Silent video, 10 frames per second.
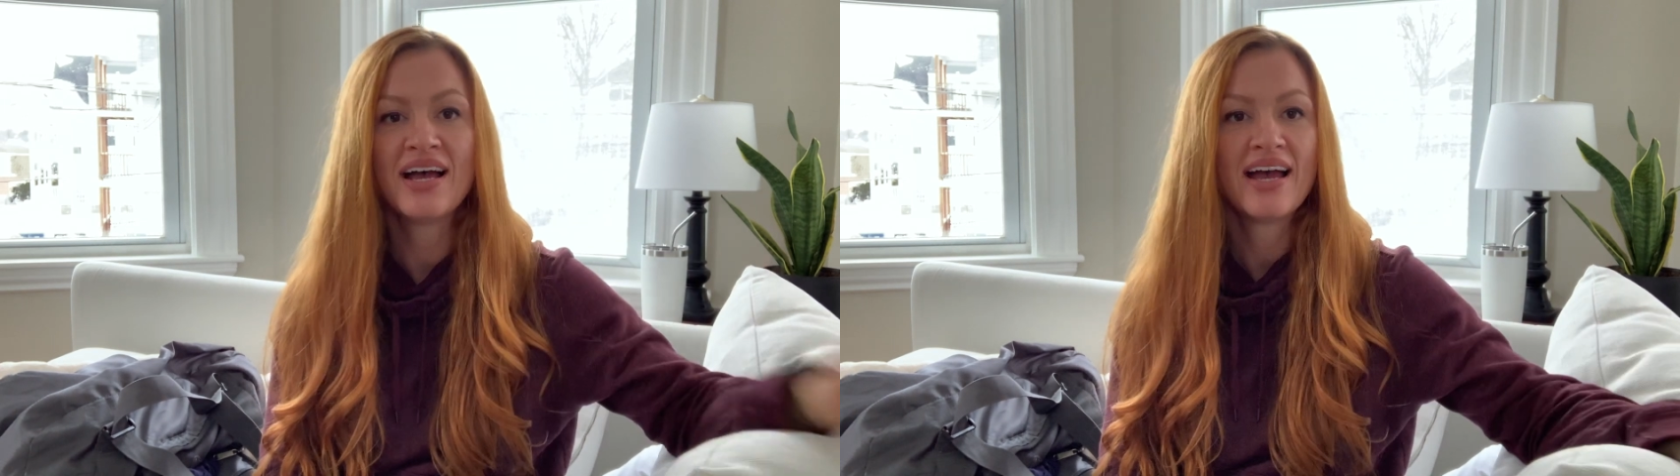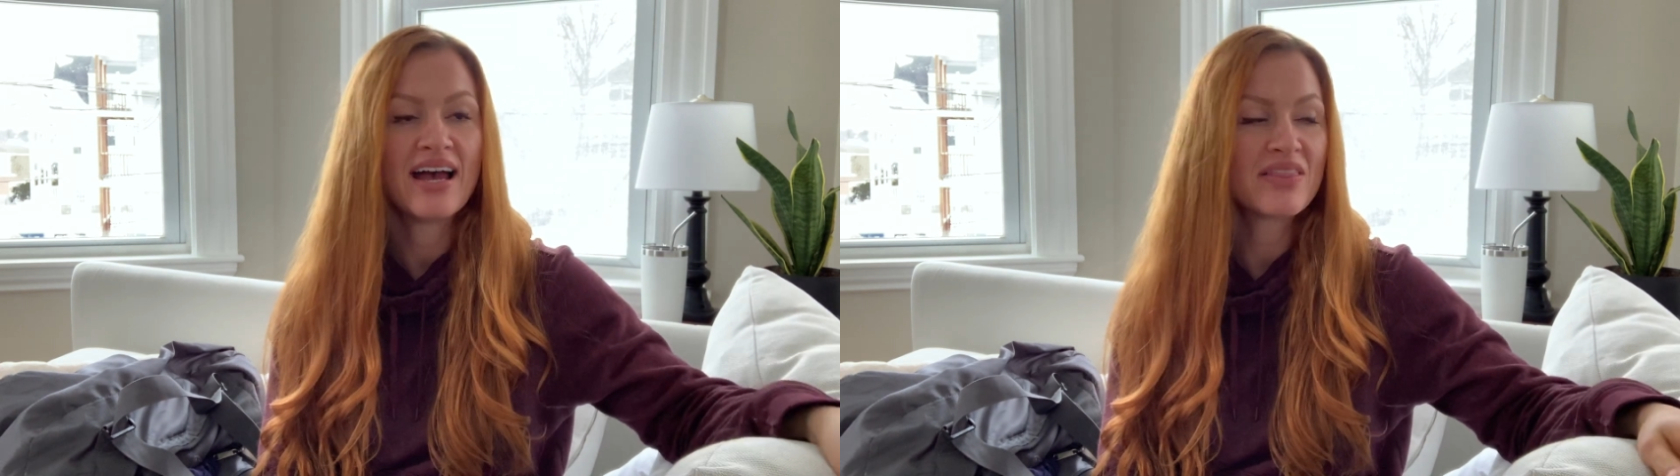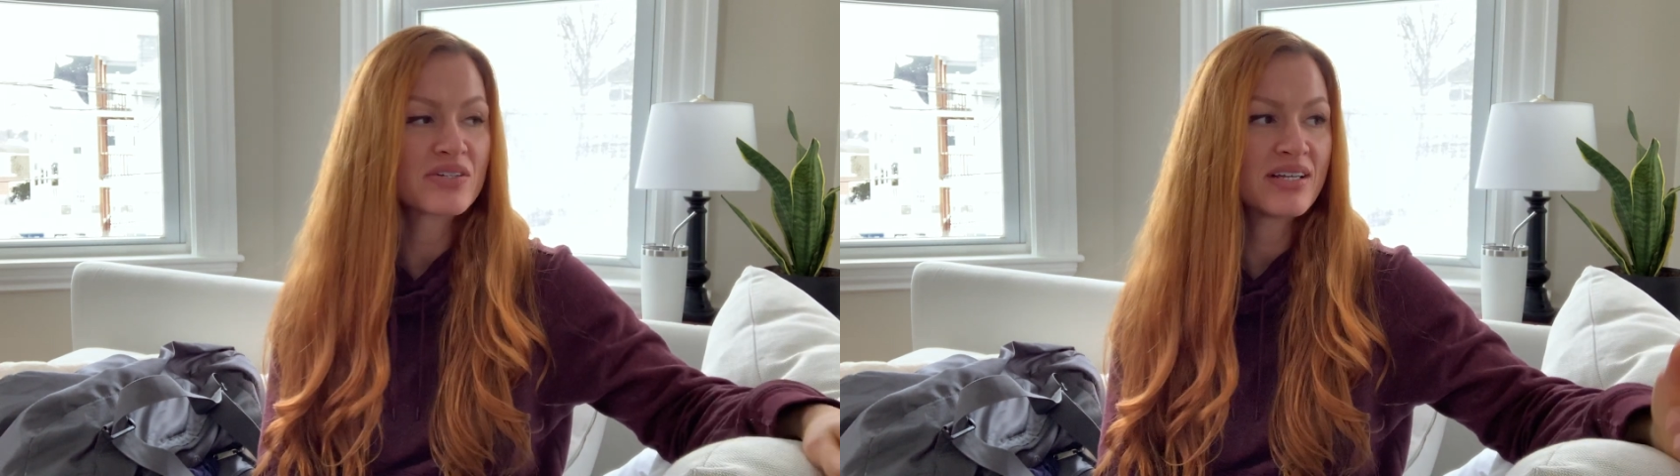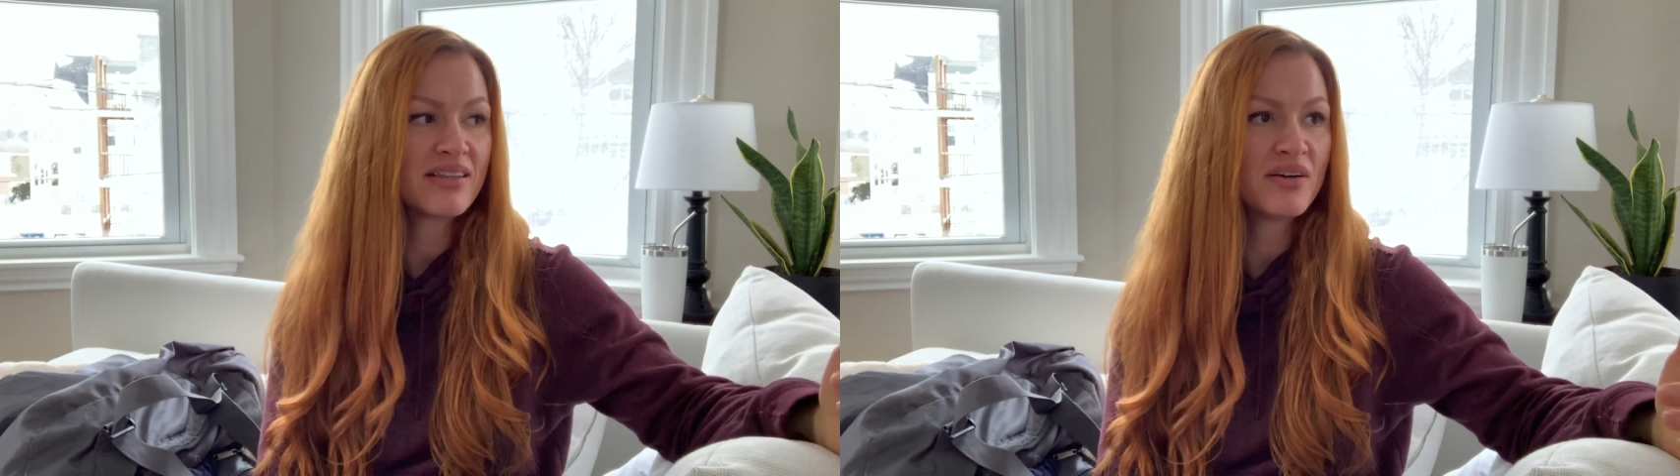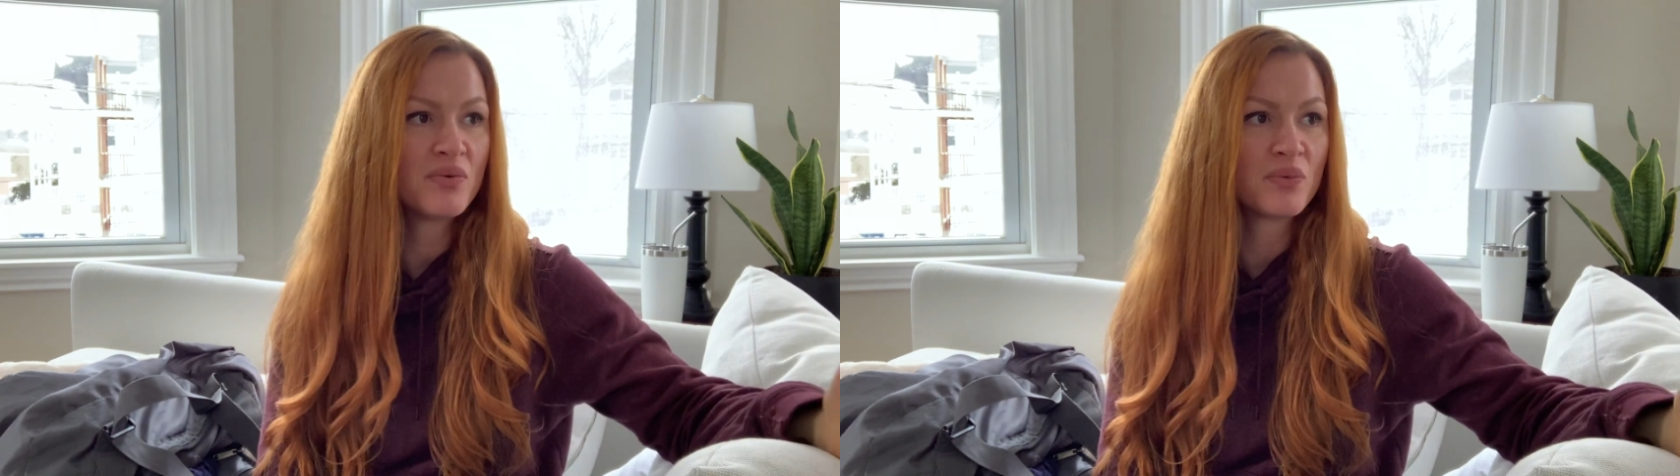and there's
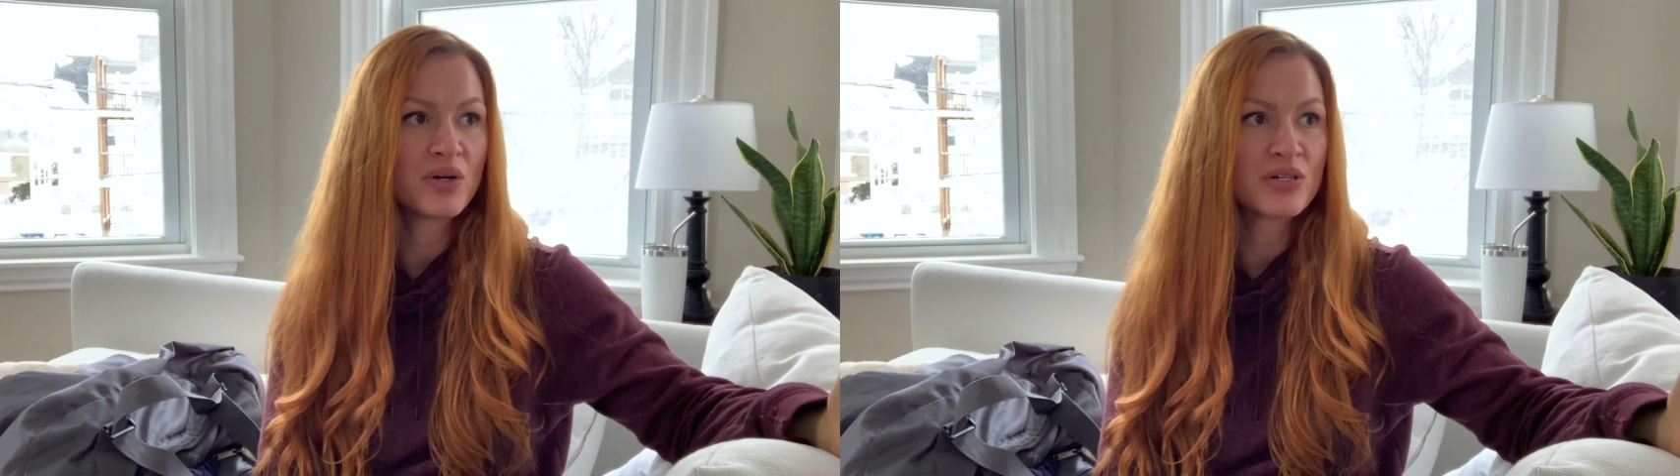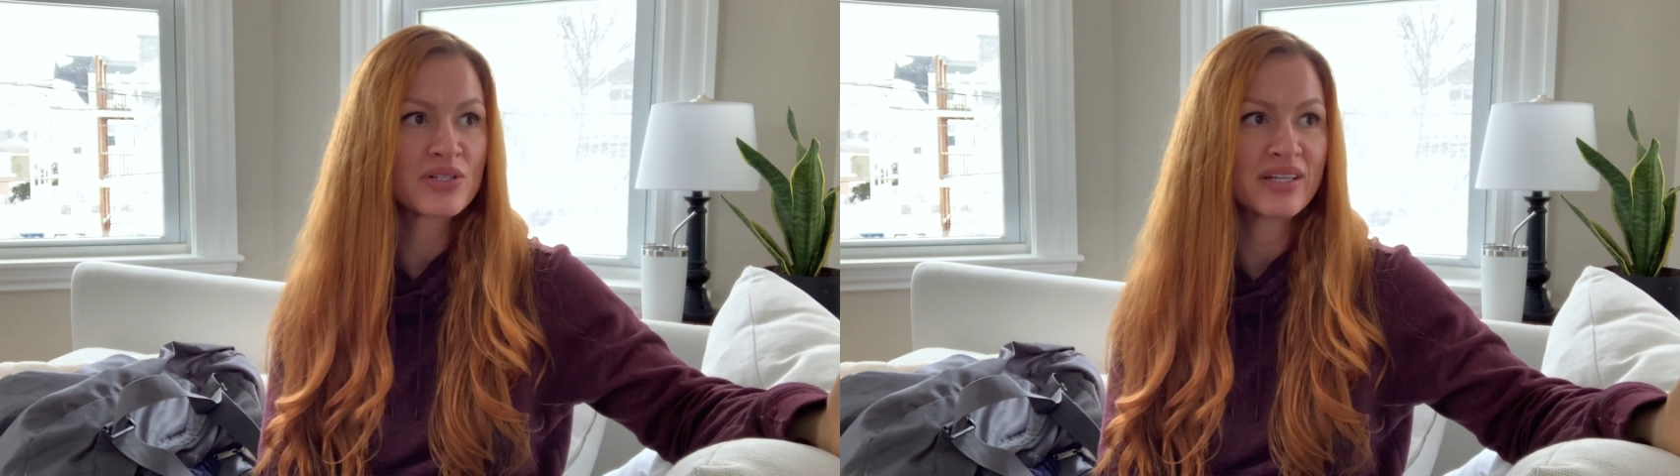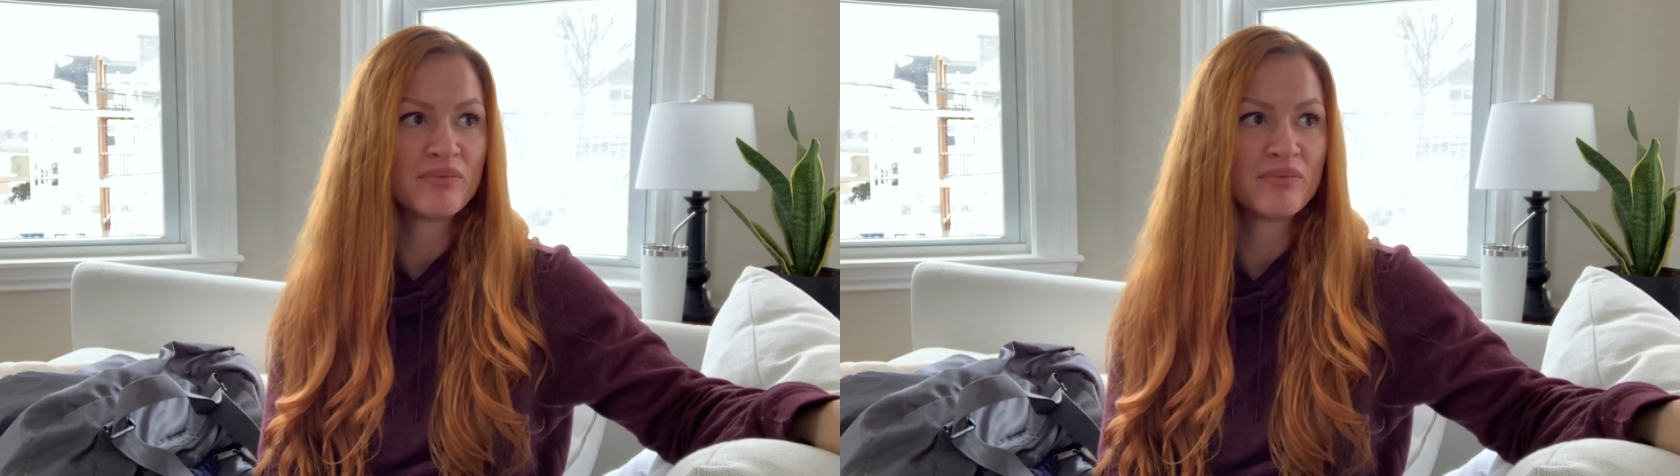nothing worse and